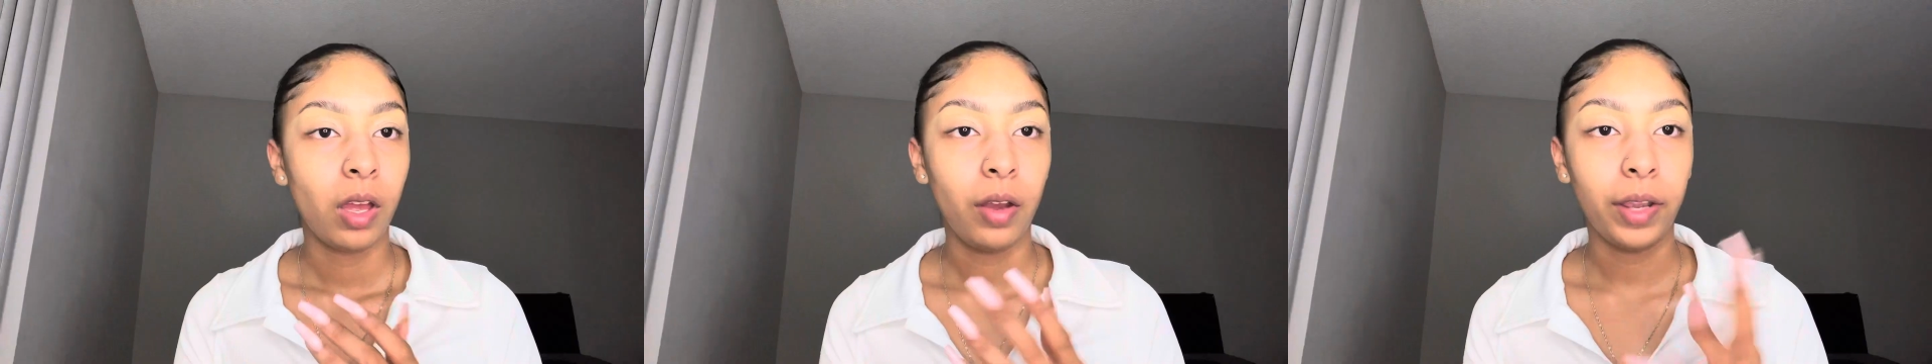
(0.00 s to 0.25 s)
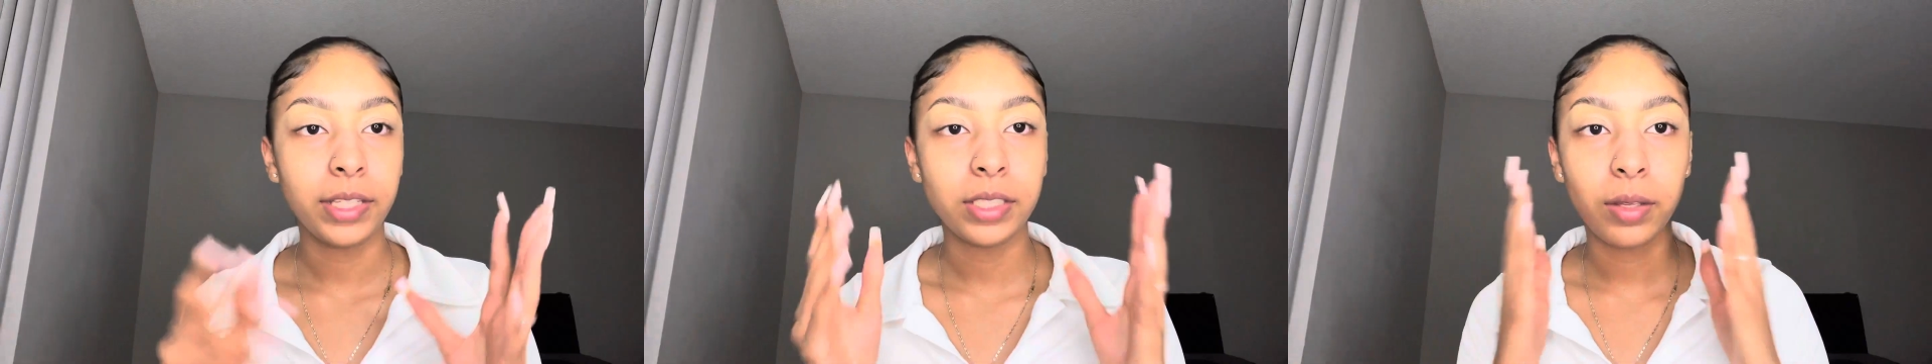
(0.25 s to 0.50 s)

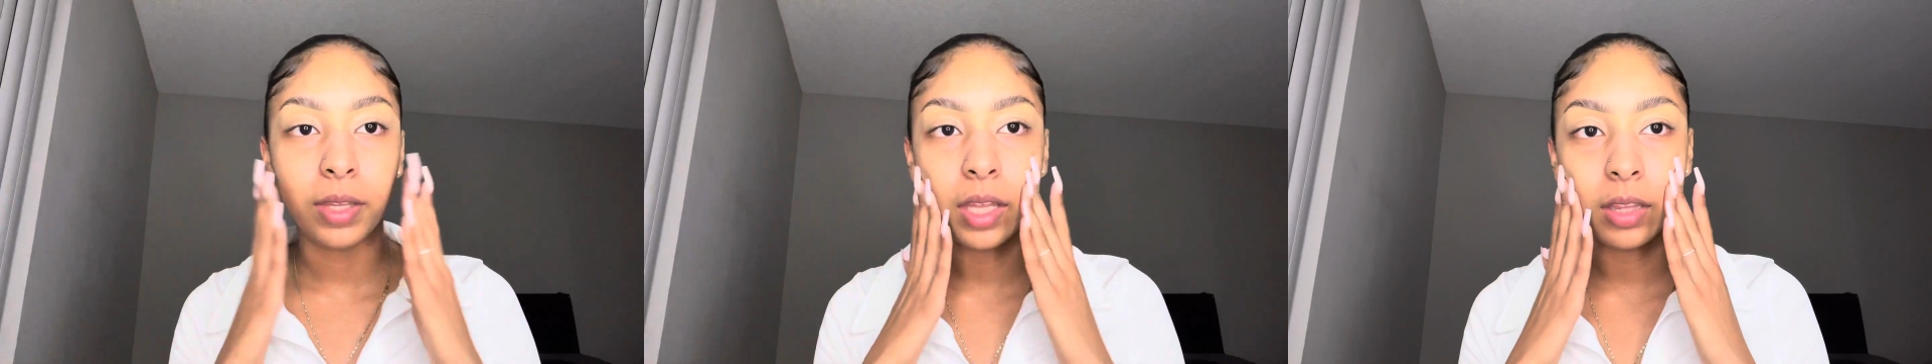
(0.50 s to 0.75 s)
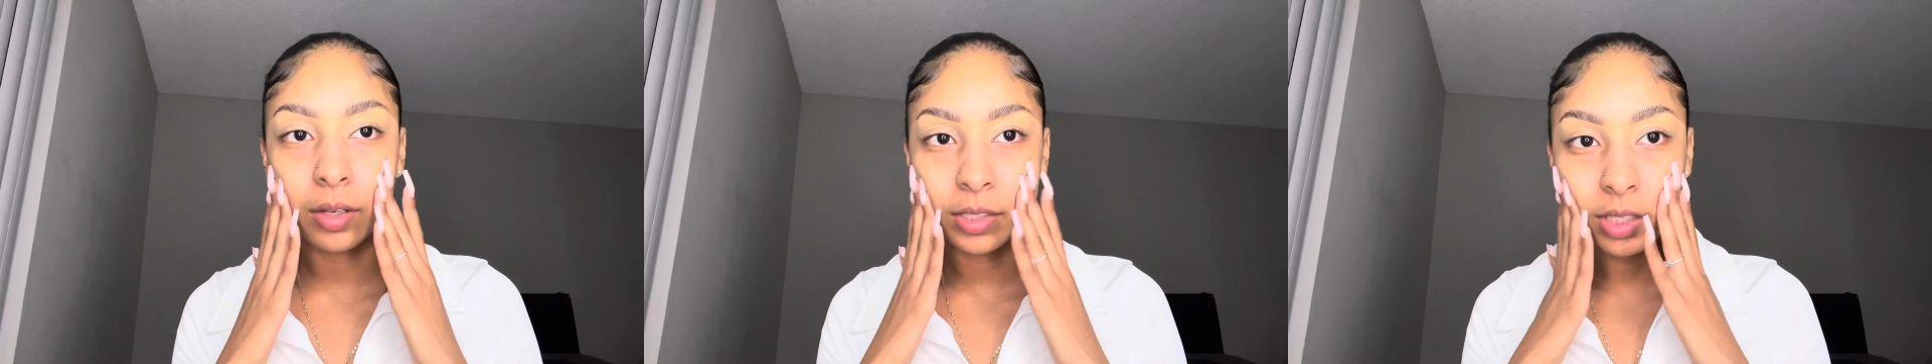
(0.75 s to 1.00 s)
Okay, so
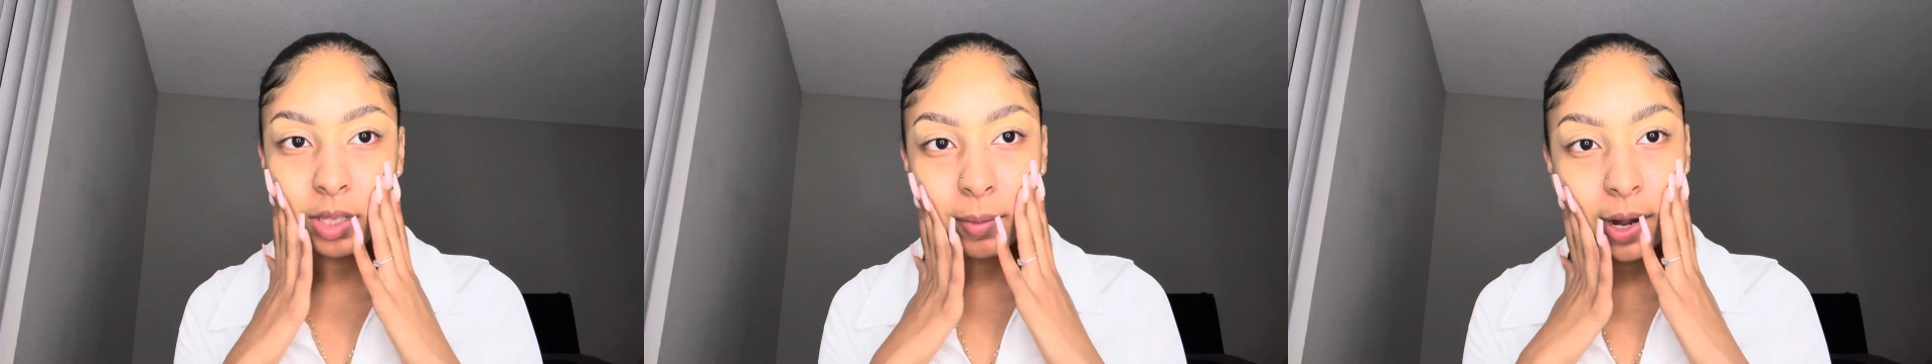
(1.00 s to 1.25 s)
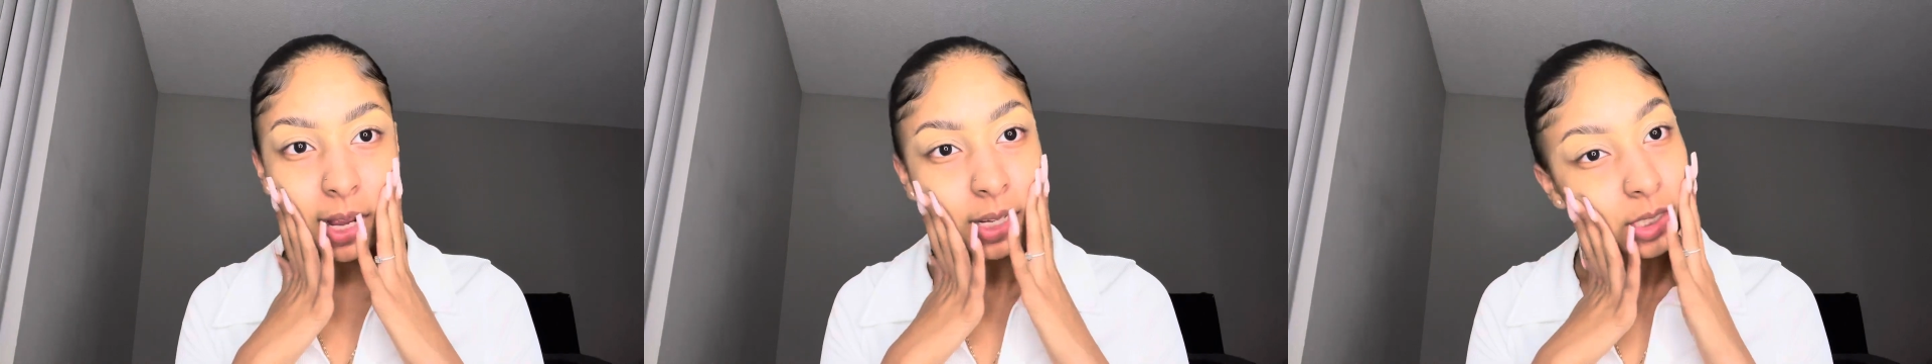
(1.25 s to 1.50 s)
then those are the
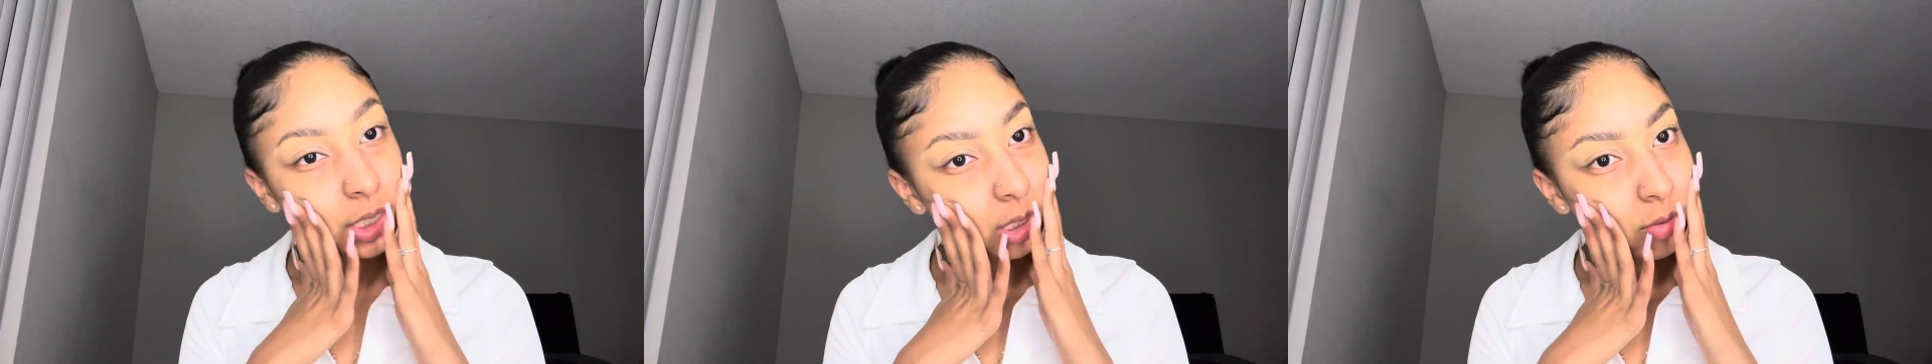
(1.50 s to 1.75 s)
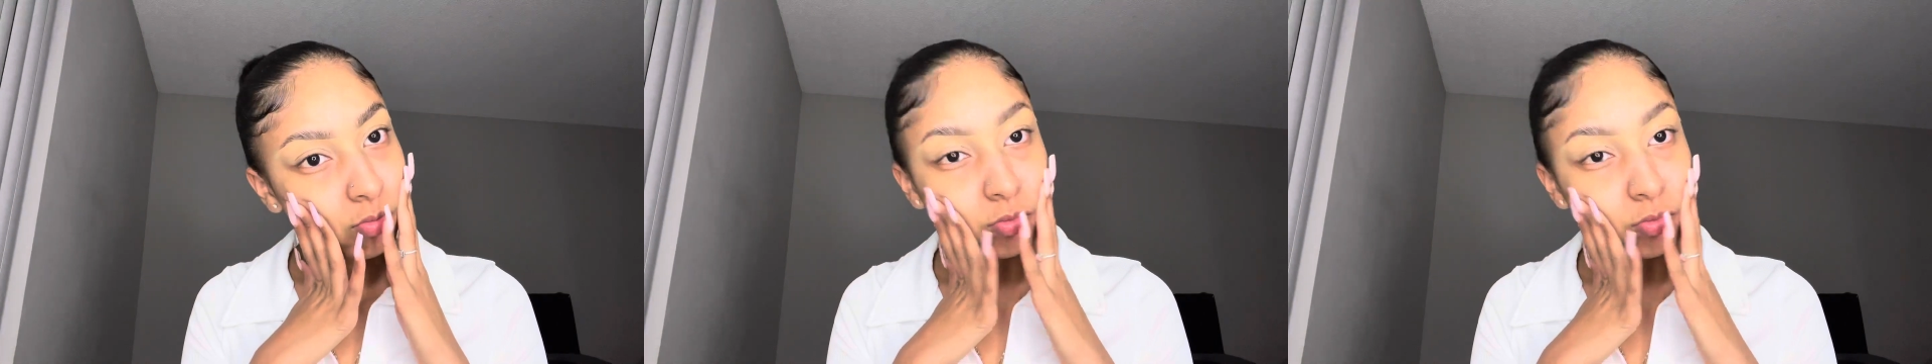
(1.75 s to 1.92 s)
brows.